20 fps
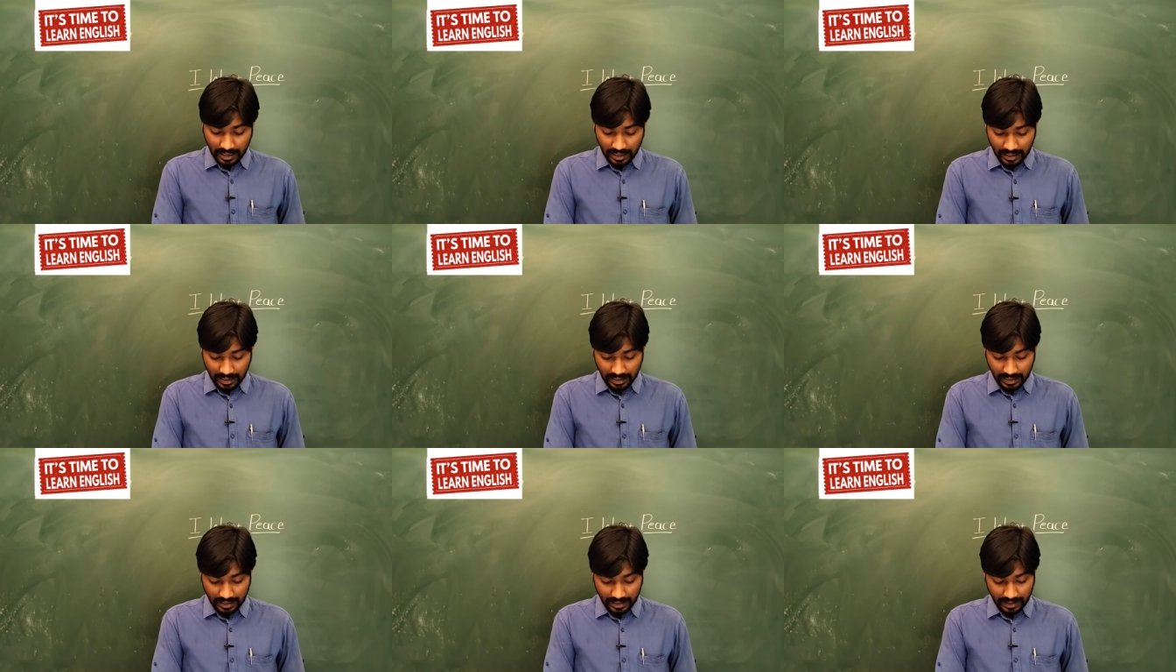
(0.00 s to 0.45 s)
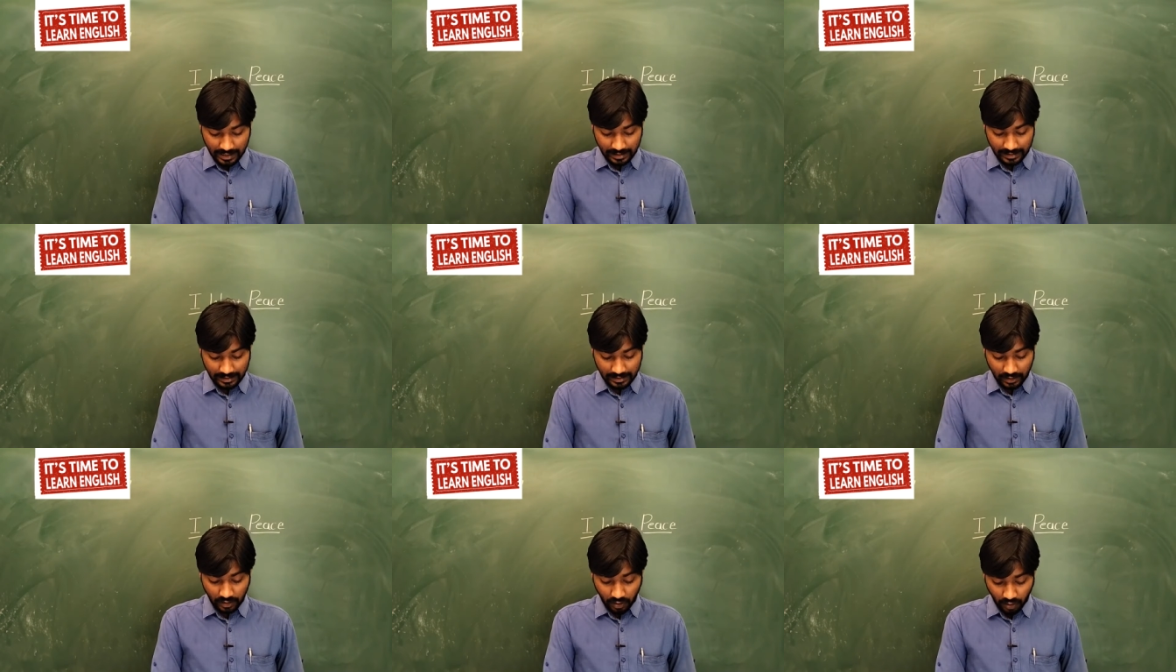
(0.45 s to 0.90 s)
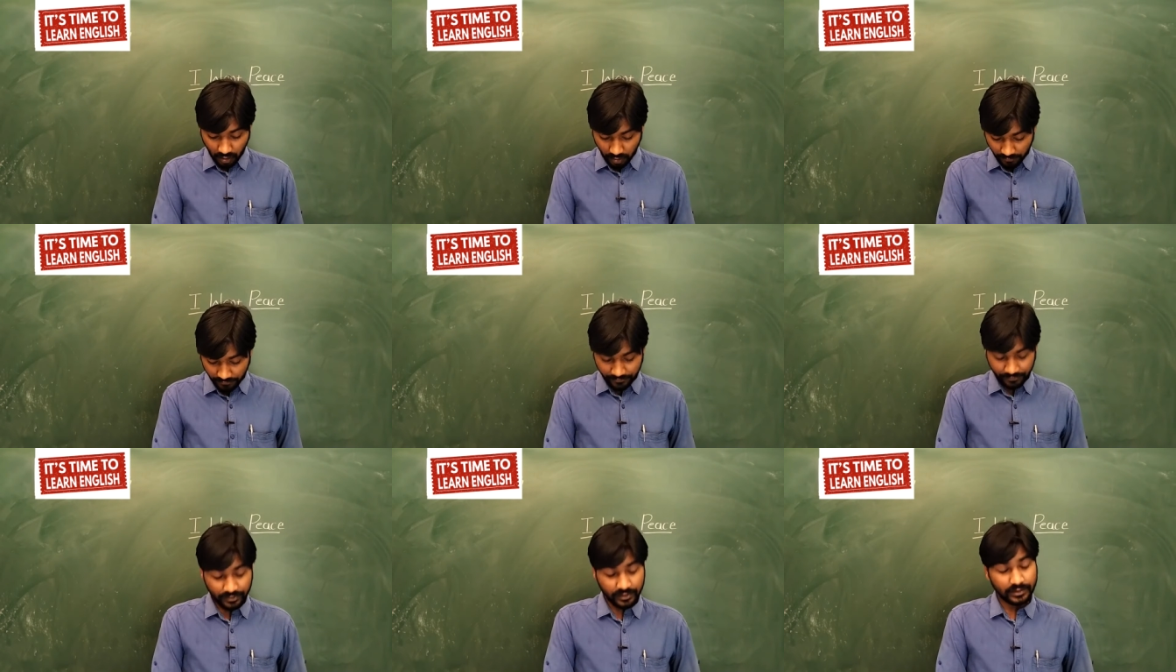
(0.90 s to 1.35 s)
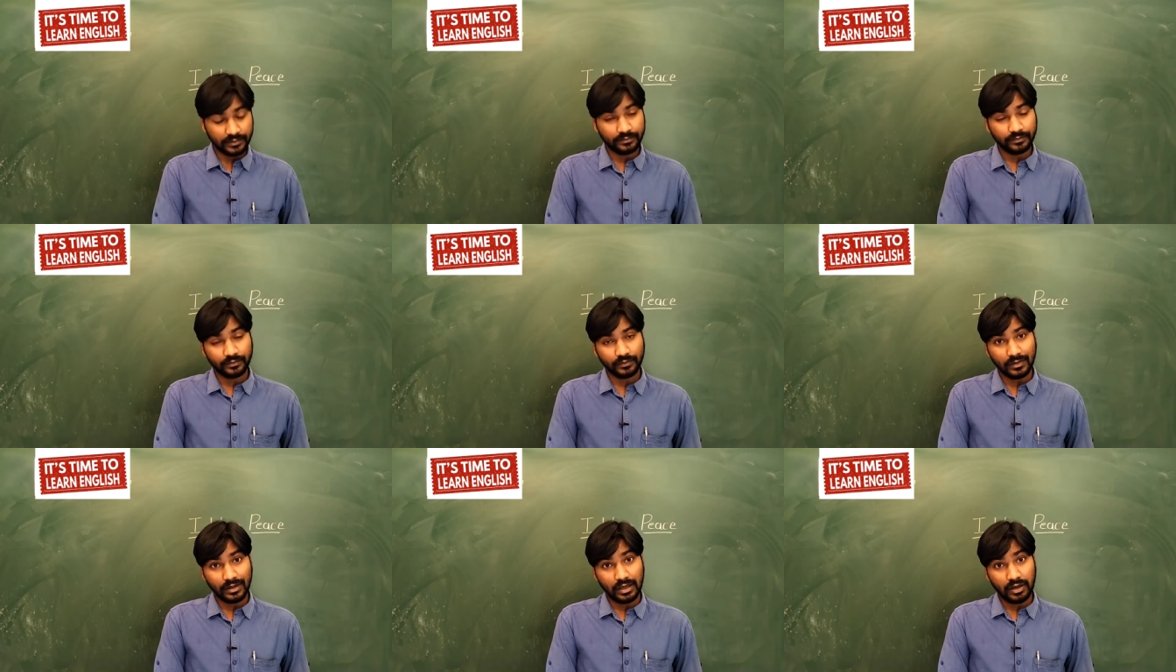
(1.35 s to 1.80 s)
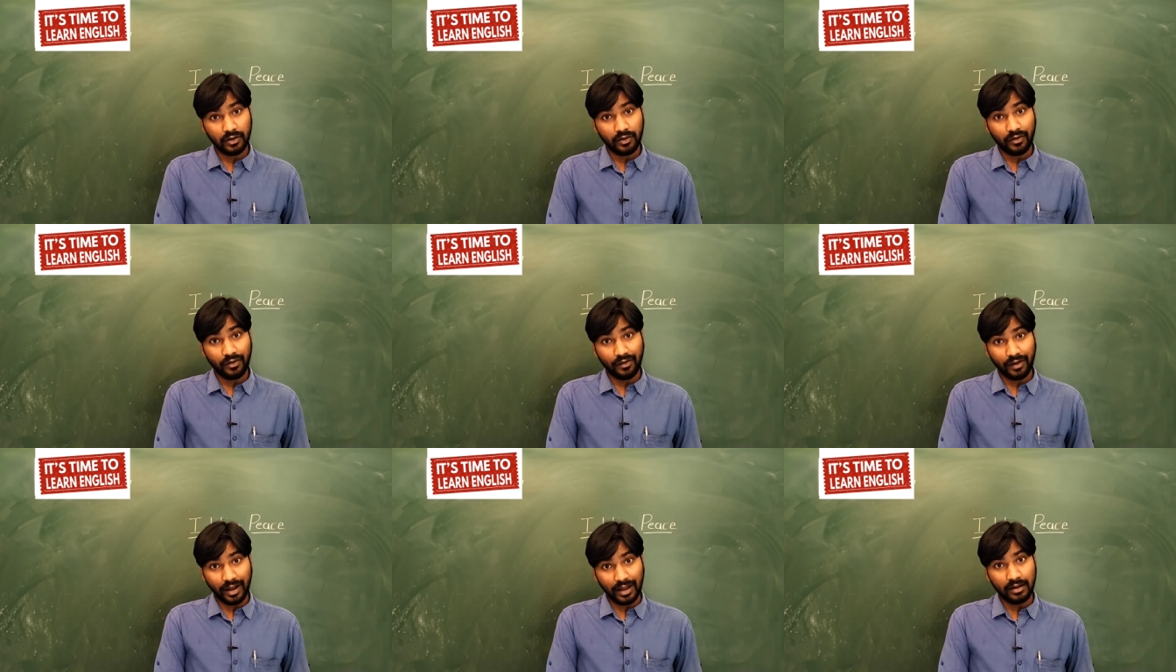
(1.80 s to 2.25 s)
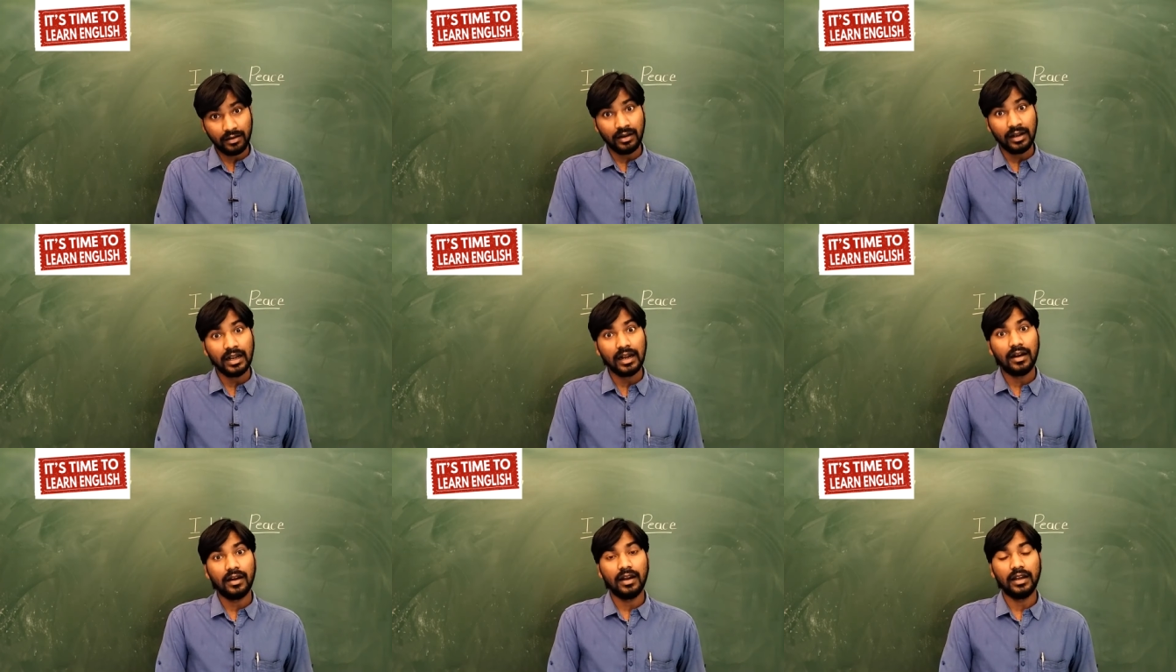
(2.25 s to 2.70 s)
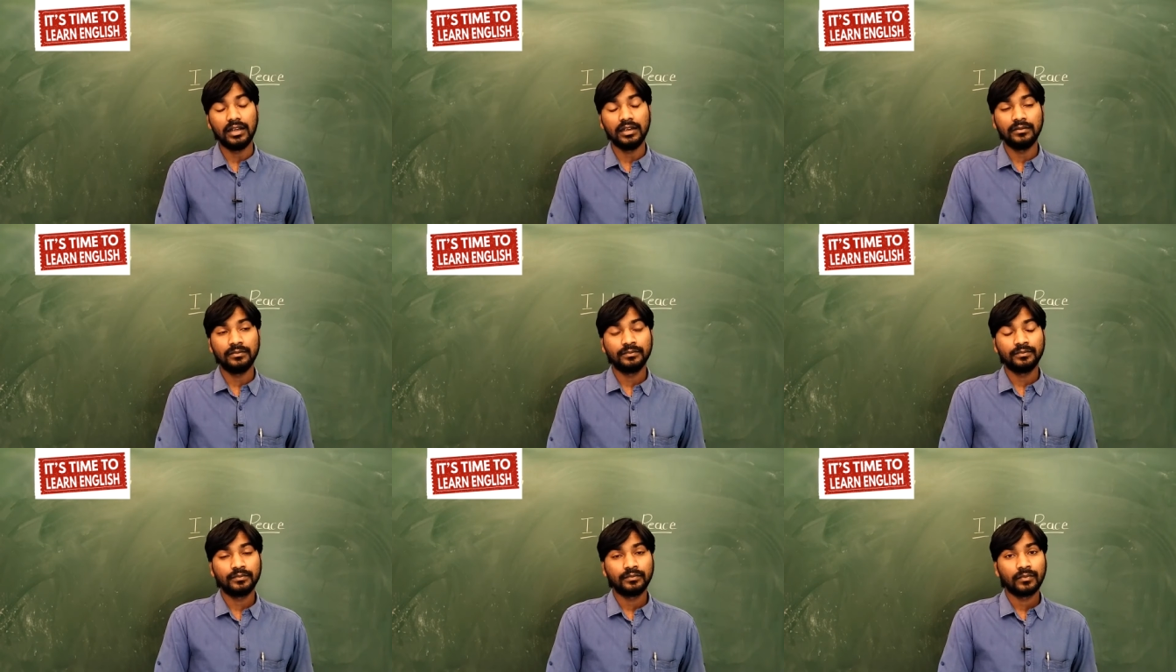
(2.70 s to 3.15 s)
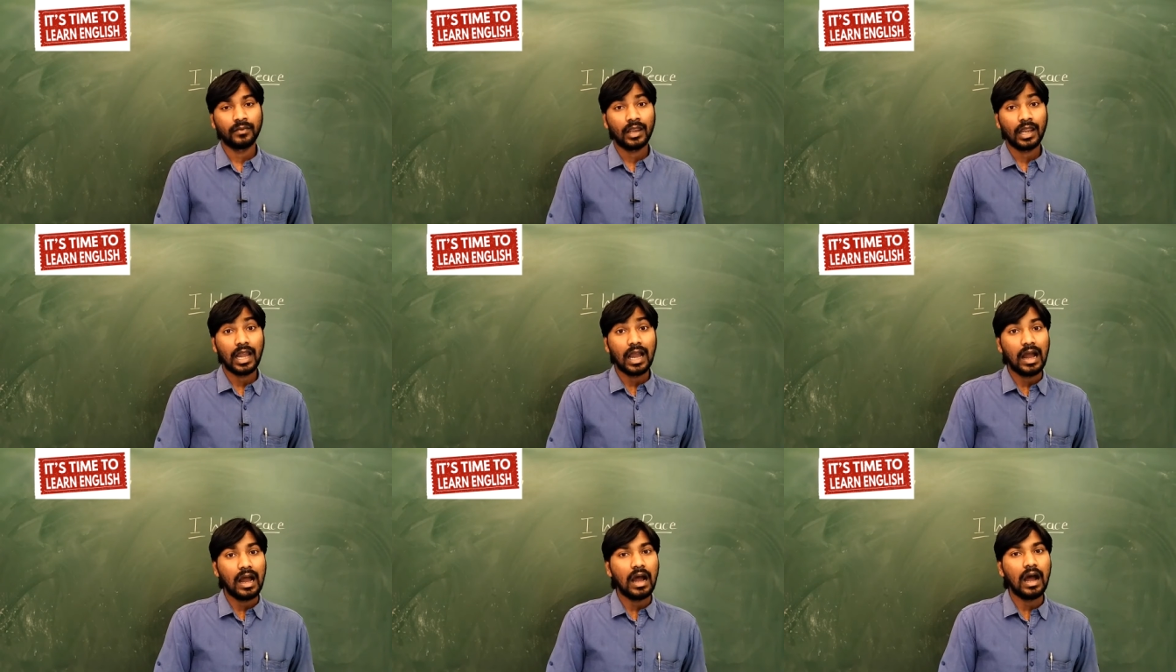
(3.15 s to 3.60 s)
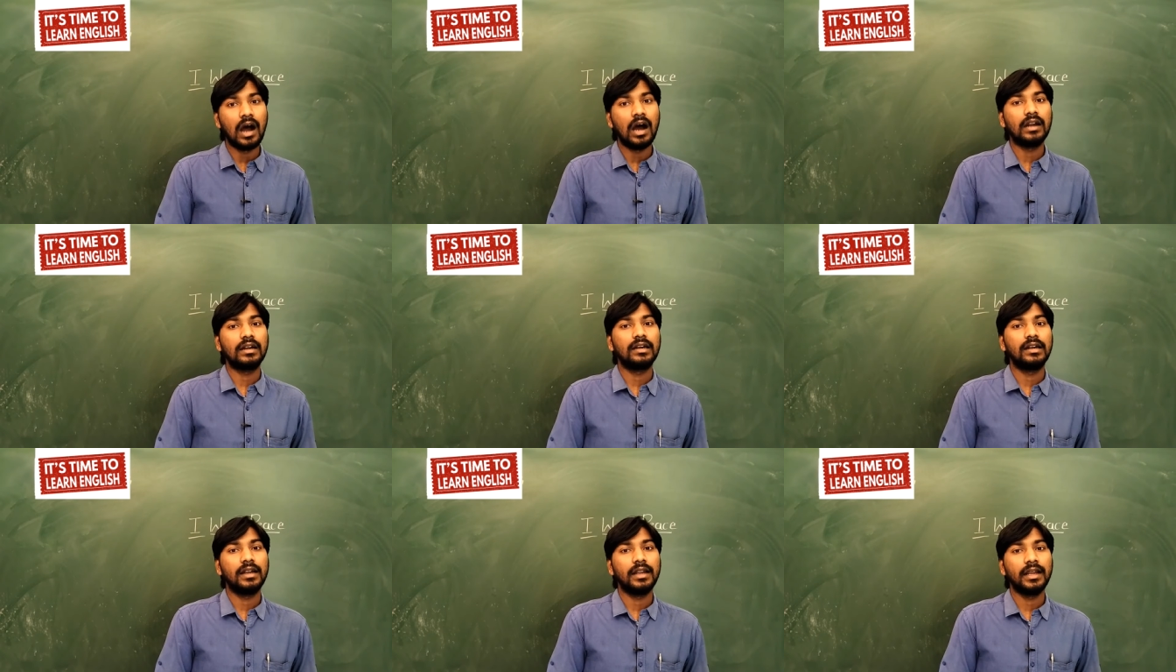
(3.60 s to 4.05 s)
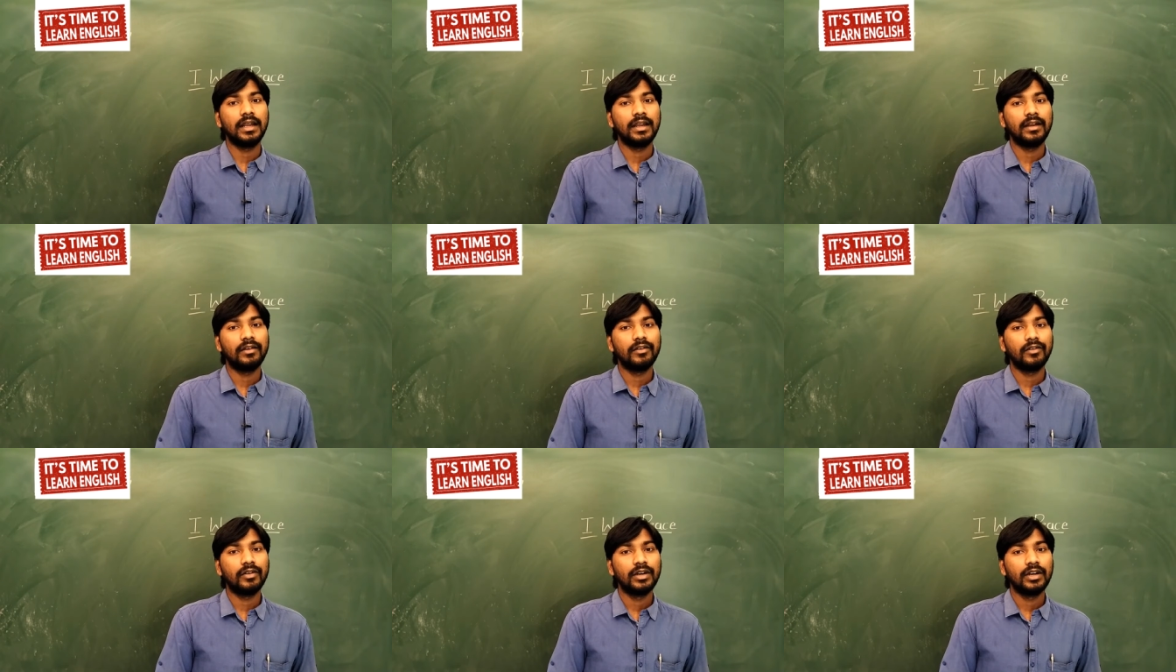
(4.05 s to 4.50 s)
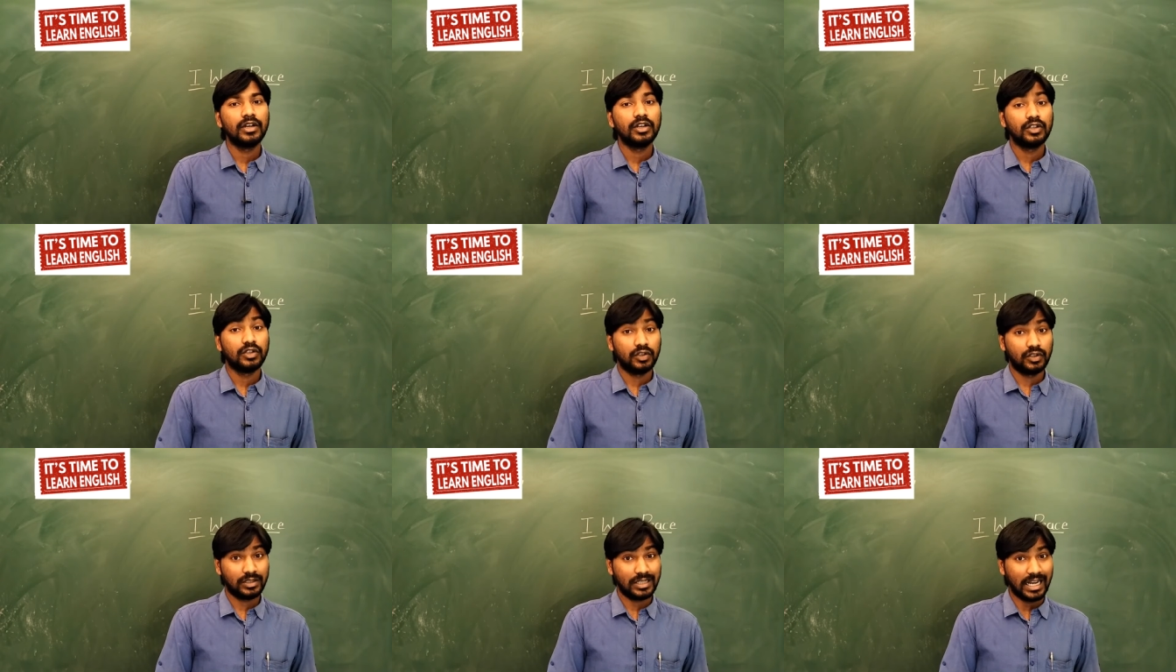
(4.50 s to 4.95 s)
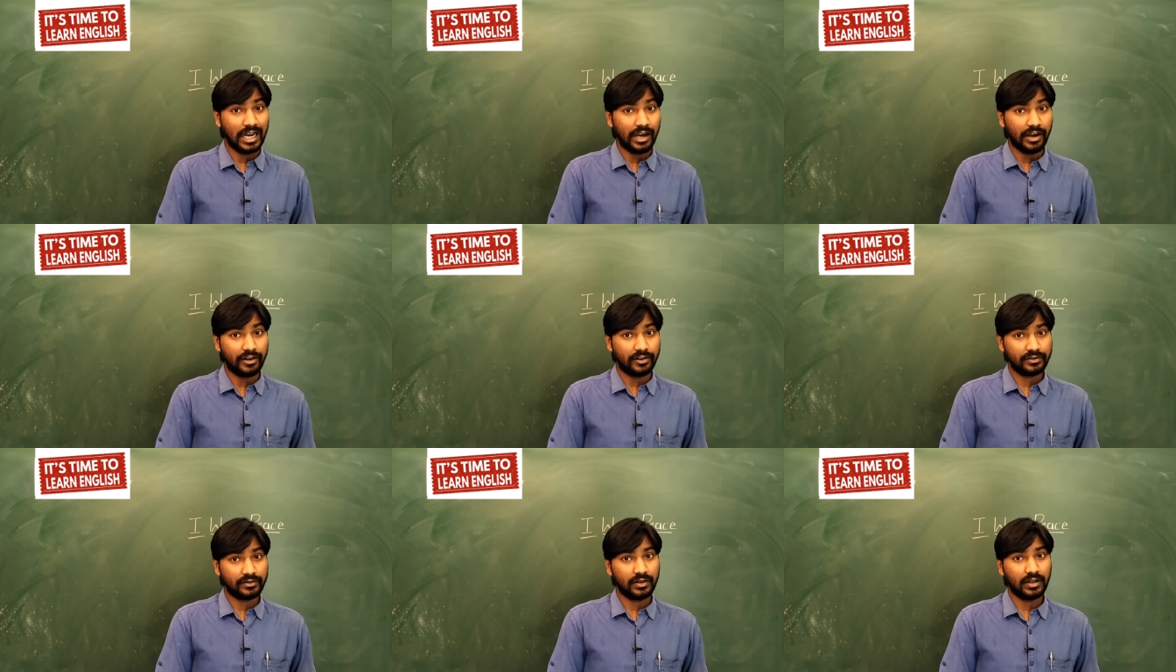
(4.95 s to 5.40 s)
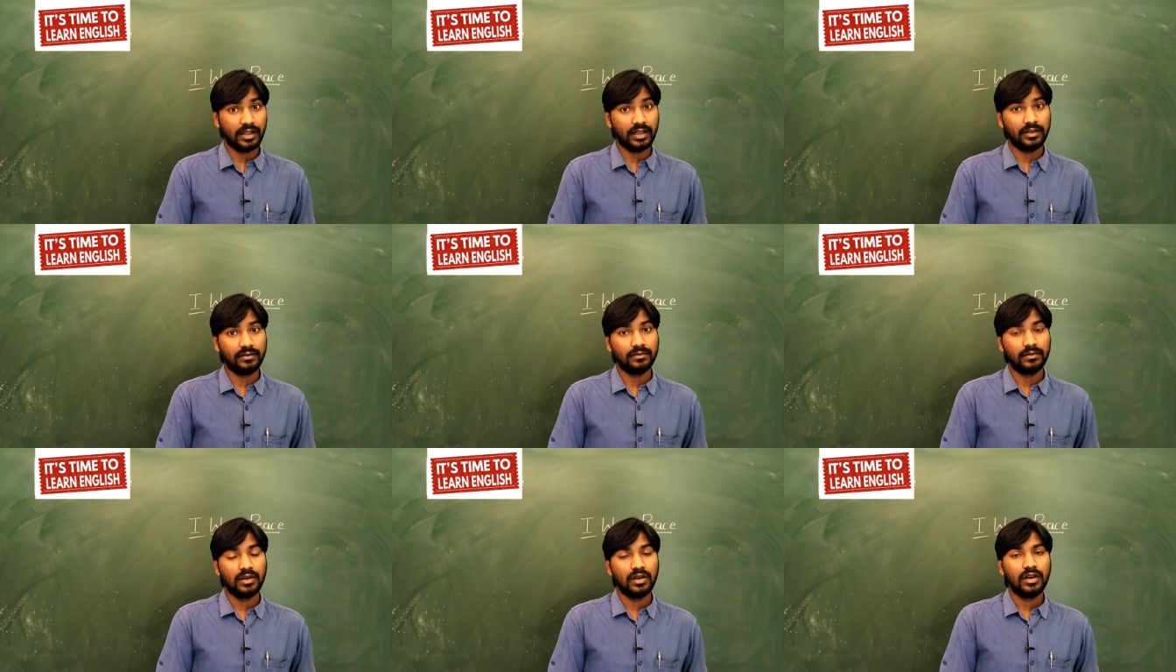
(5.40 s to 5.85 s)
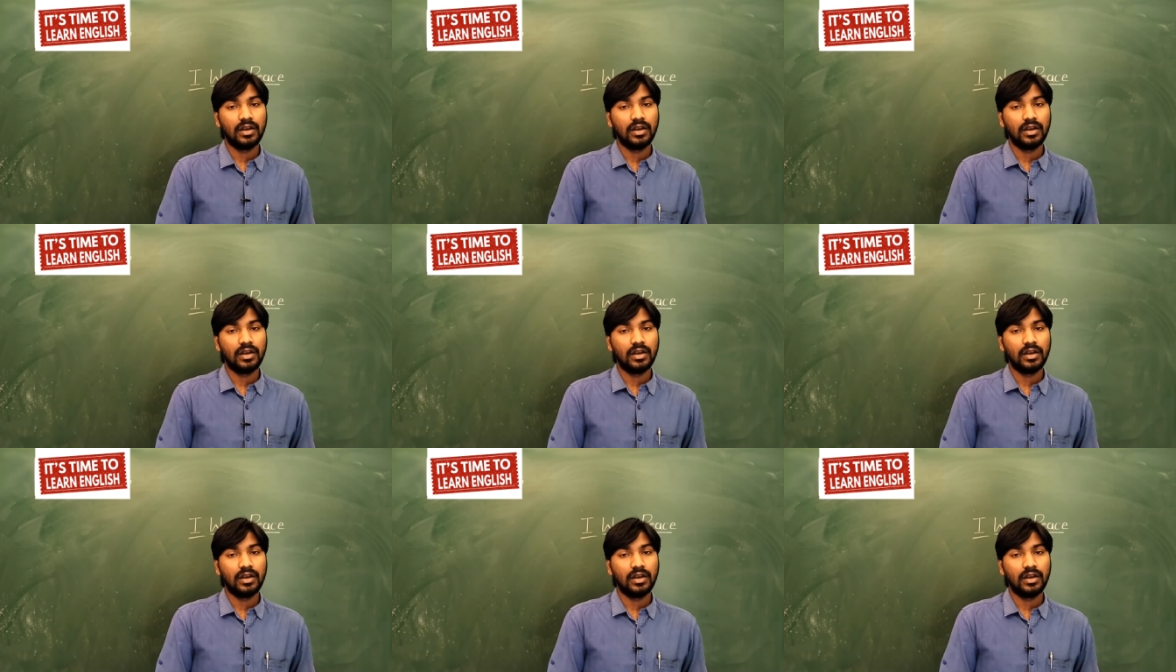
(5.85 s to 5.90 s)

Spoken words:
and often, regularly, hardly, scarcely.